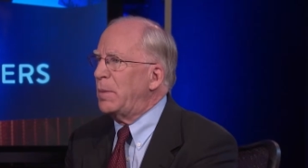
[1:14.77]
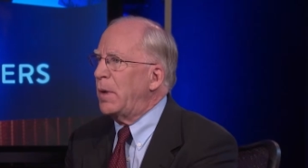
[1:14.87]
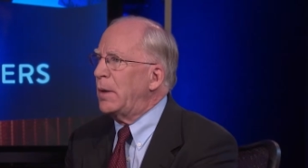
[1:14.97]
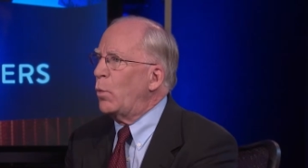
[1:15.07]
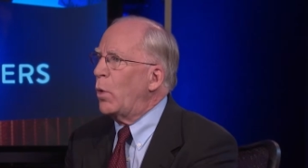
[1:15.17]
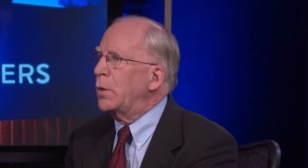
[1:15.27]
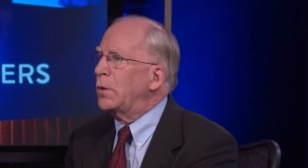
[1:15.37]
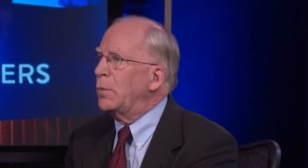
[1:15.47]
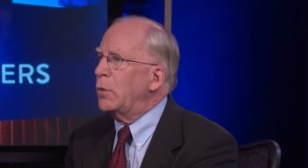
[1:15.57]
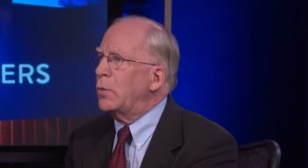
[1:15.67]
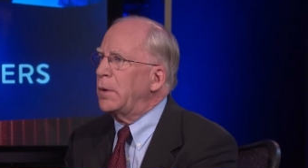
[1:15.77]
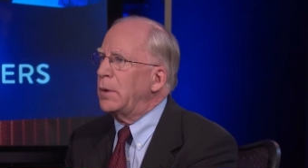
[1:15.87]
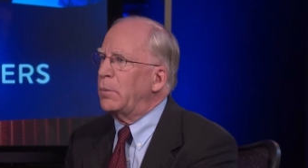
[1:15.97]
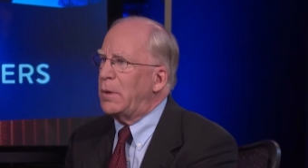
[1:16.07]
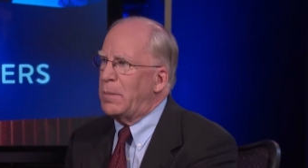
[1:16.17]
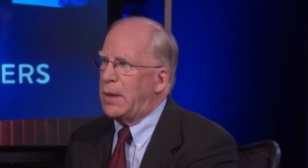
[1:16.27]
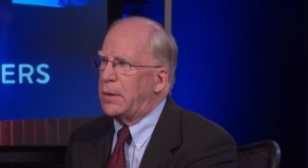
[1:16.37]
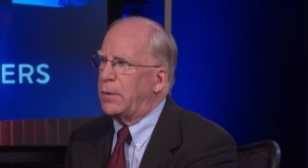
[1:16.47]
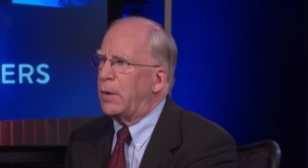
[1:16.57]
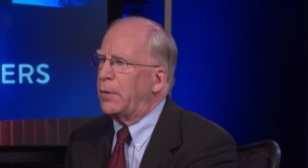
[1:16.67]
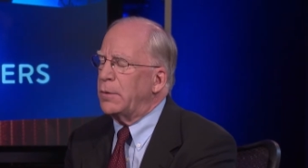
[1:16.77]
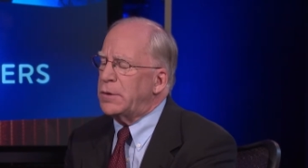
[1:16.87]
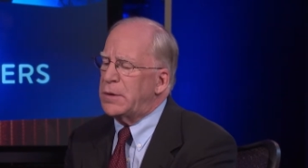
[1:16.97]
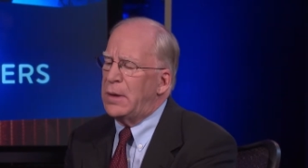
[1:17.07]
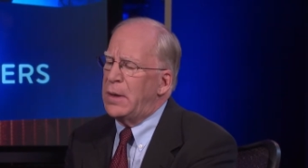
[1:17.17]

be made in one community. It'll be made in others.